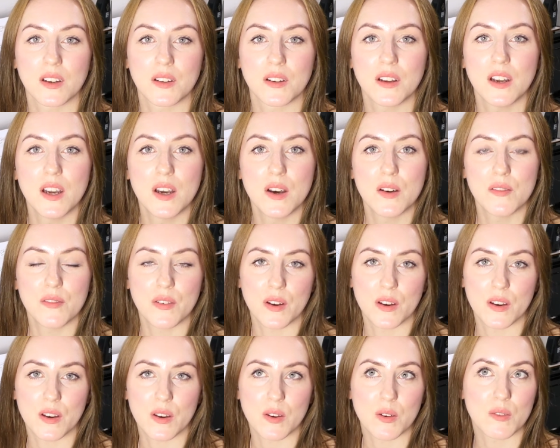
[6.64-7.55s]
on
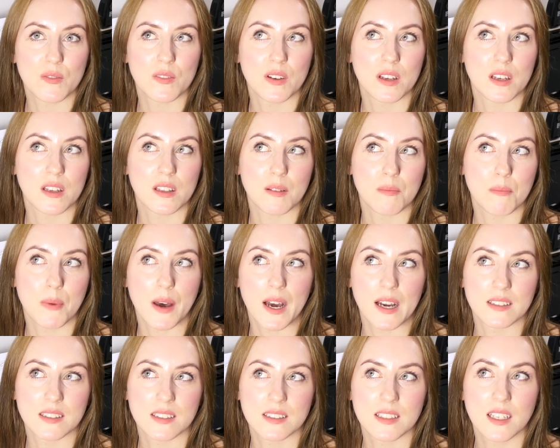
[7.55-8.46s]
for over the
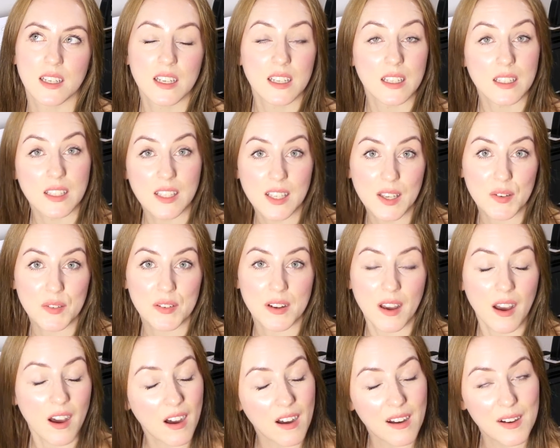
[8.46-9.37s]
past year and
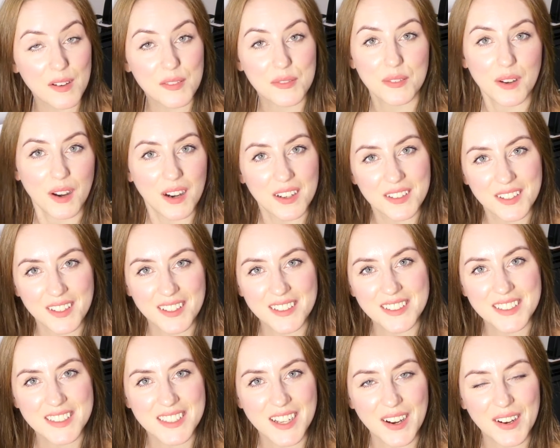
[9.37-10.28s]
a half on
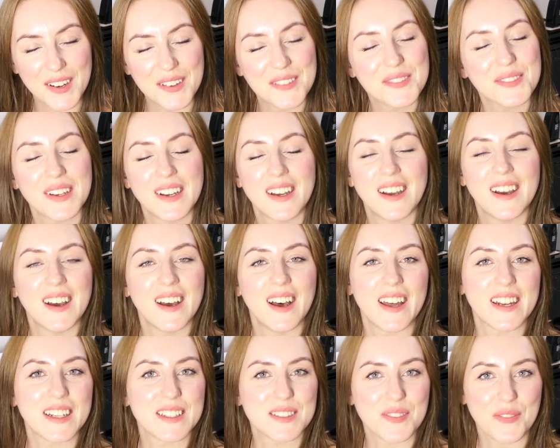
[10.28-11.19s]
and off,
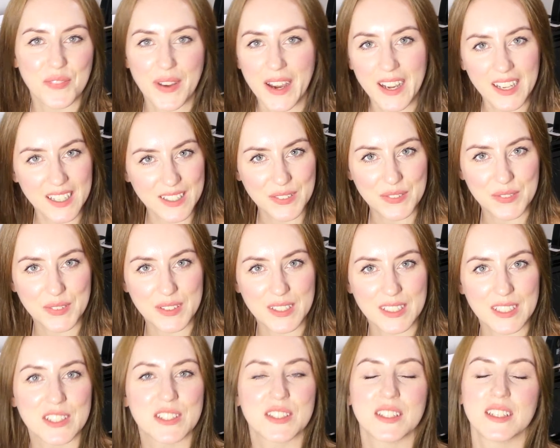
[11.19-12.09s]
and it's finally
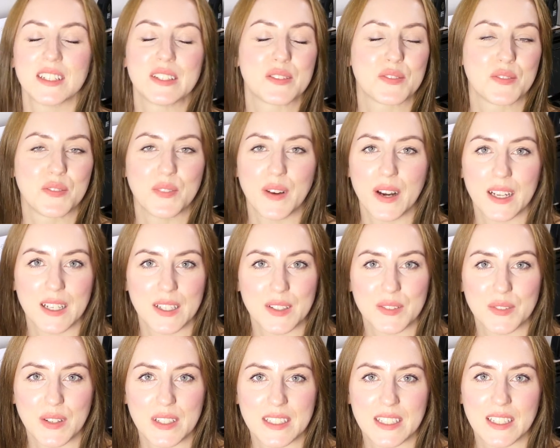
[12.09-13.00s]
finished and it's
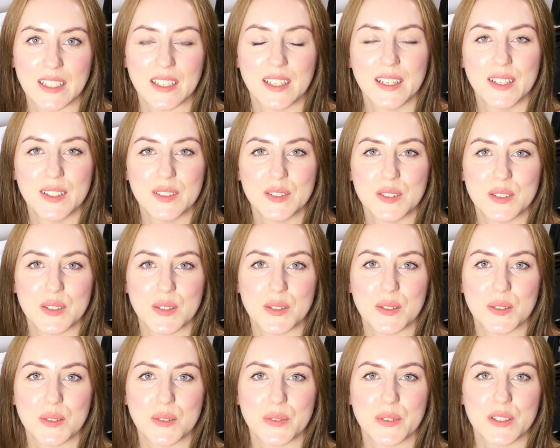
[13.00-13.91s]
finally ready
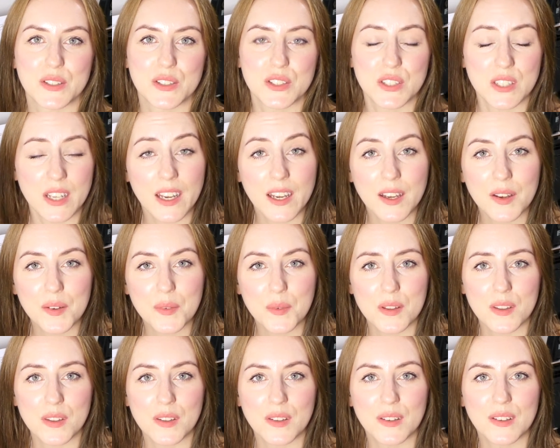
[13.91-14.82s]
to share
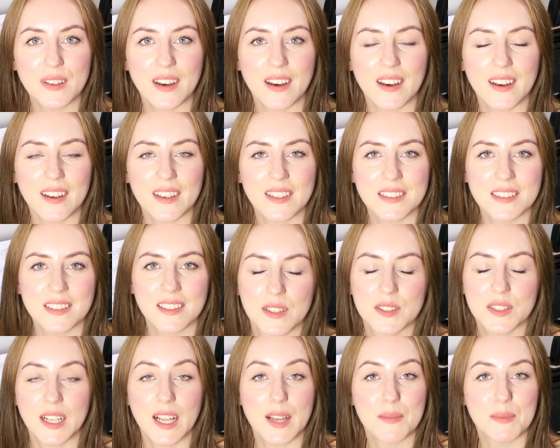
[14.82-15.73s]
with you guys.
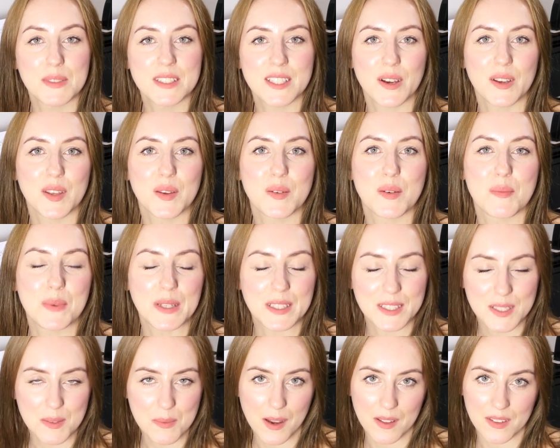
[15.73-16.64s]
So let me tell you a
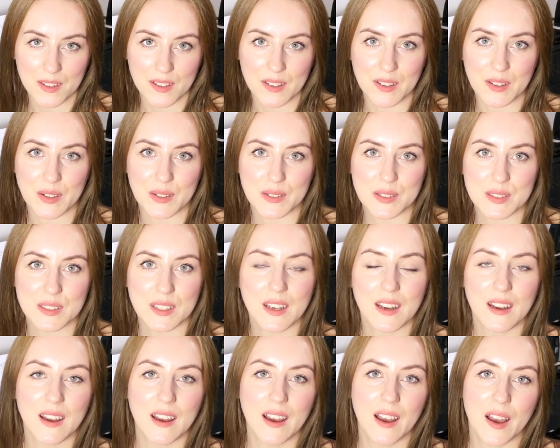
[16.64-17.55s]
bit about the course
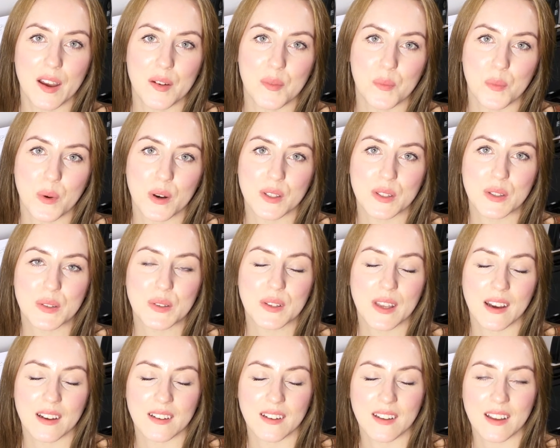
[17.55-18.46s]
and what you
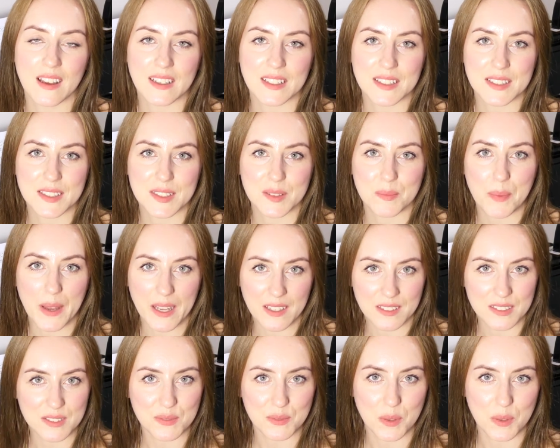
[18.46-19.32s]
can expect